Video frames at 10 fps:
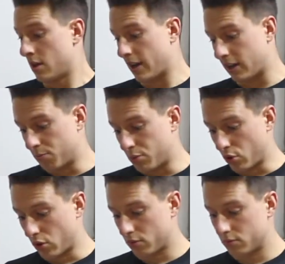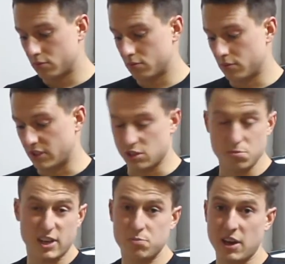I can put, this is
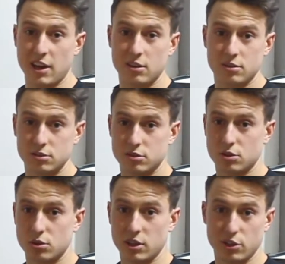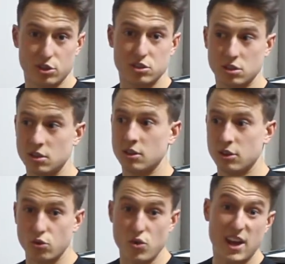mixed berry, so it looks
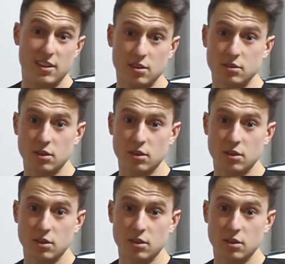red,